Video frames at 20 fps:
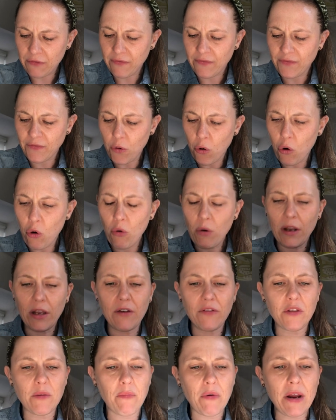and
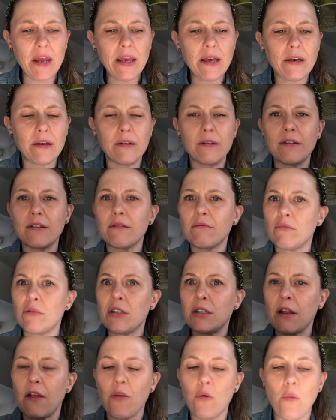falling of the breakers,
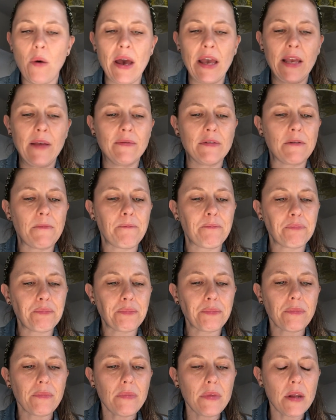which is like the waves.
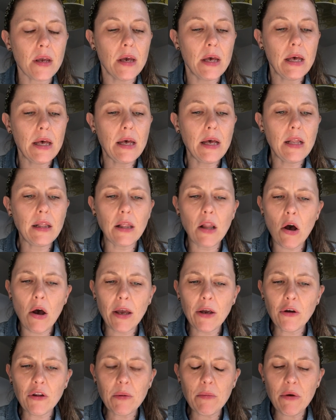
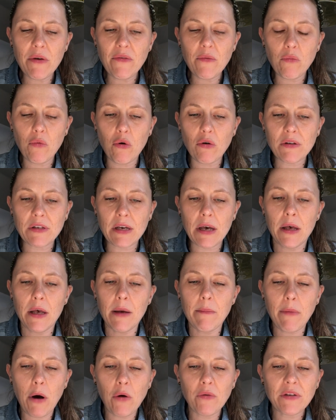Lying on the moving water,
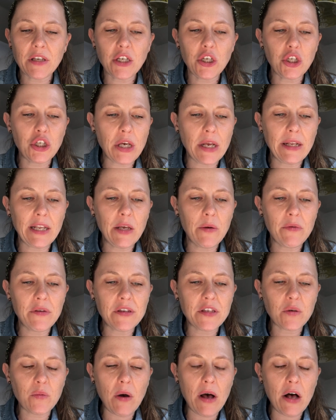pulsing gently with
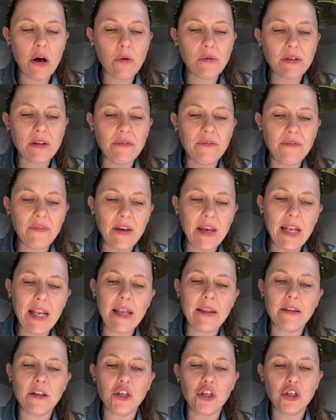the swells and
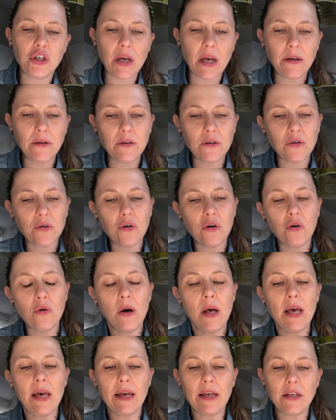feeling the
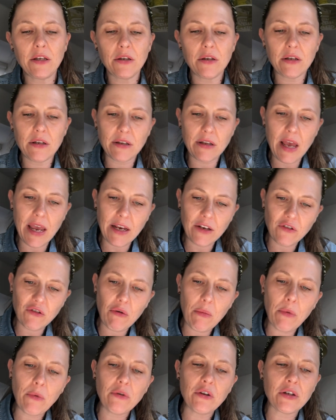gentle,
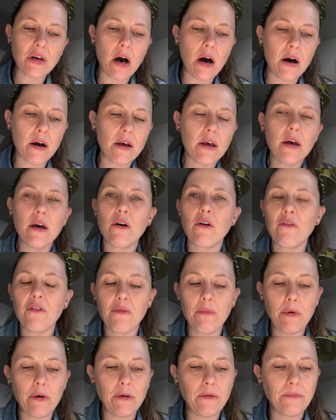inexorable tug of
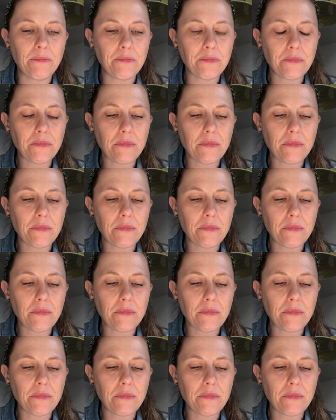the moon.